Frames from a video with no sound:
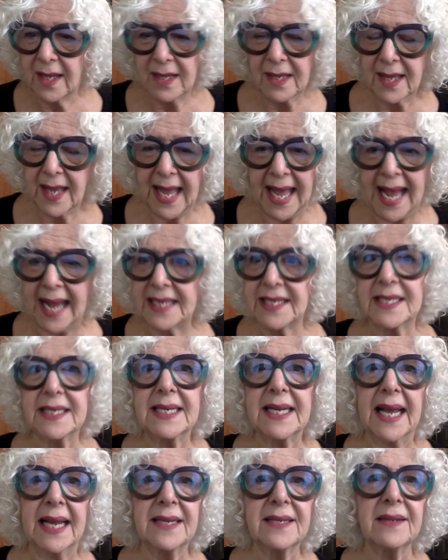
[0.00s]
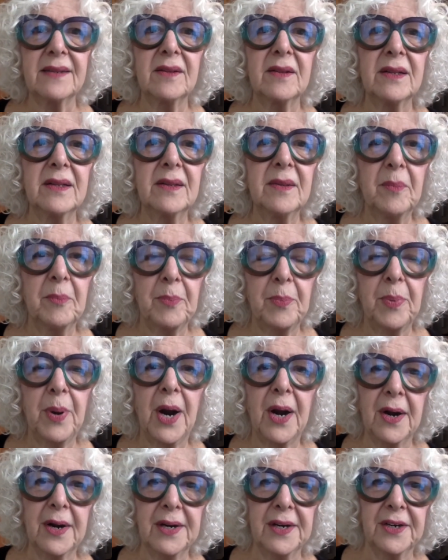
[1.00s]
accidental
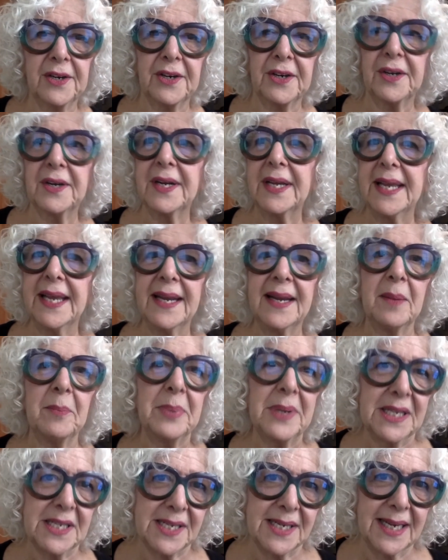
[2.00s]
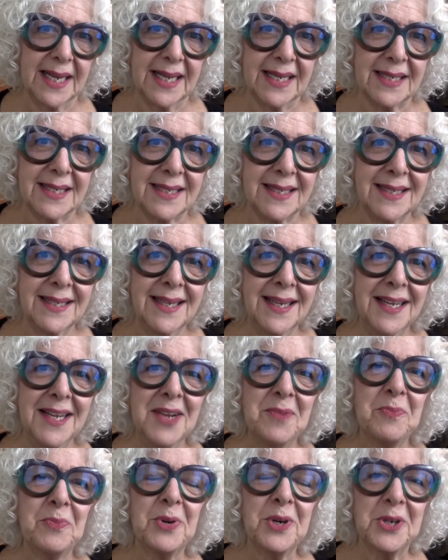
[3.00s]
partner in a business
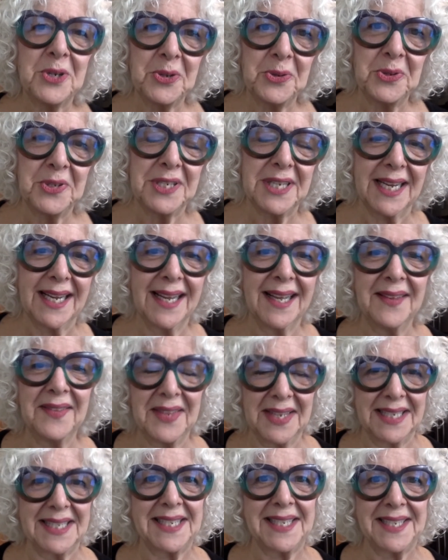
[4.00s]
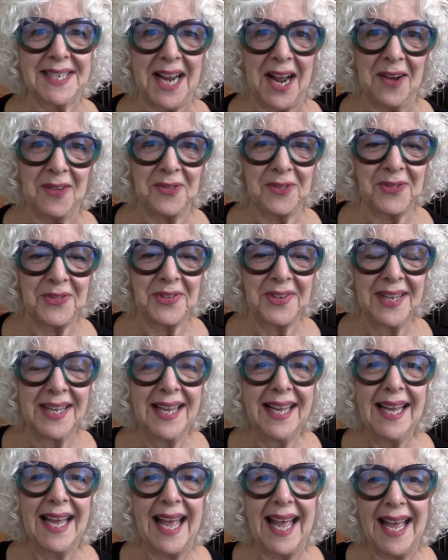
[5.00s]
producing this stuff.
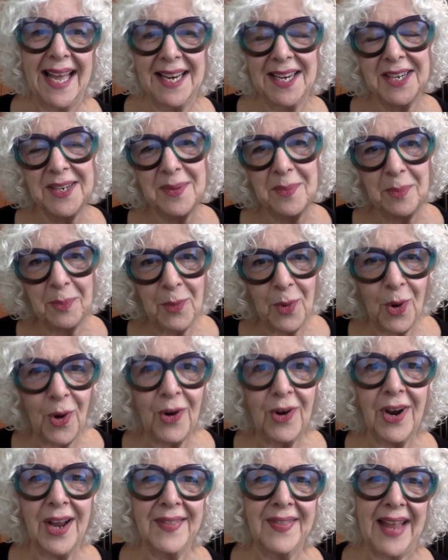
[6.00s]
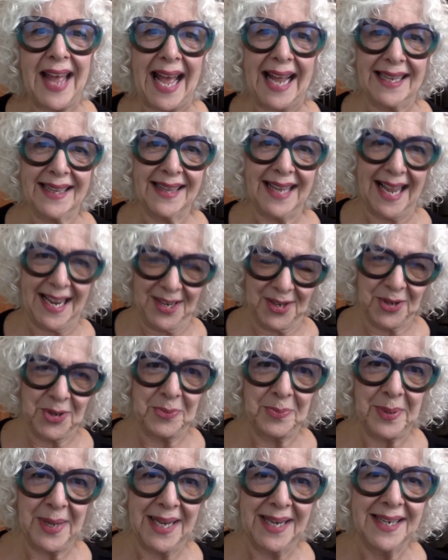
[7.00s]
And more on that later,
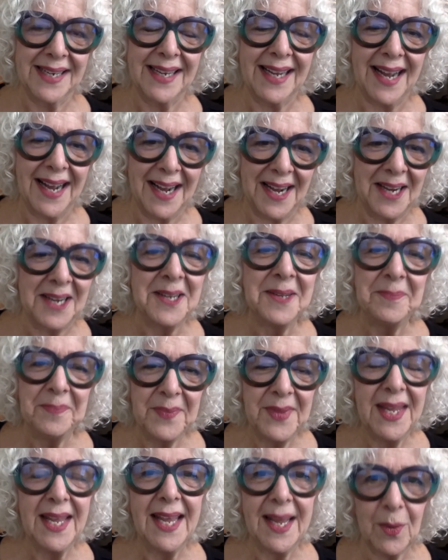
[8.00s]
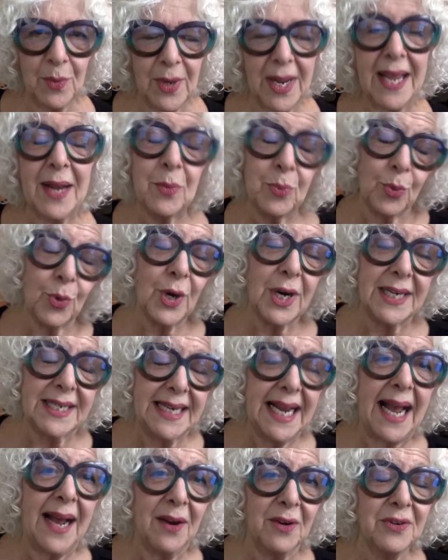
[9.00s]
but it worked
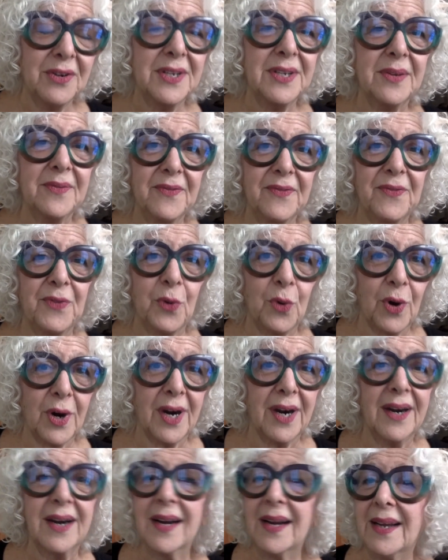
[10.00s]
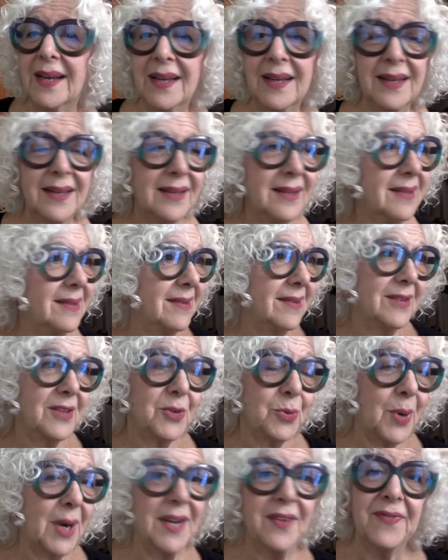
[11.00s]
out for
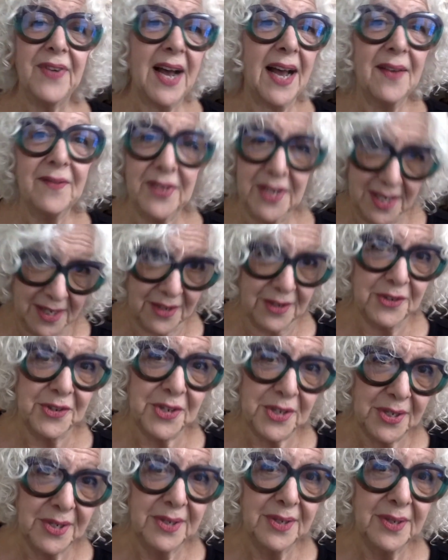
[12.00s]
25 years.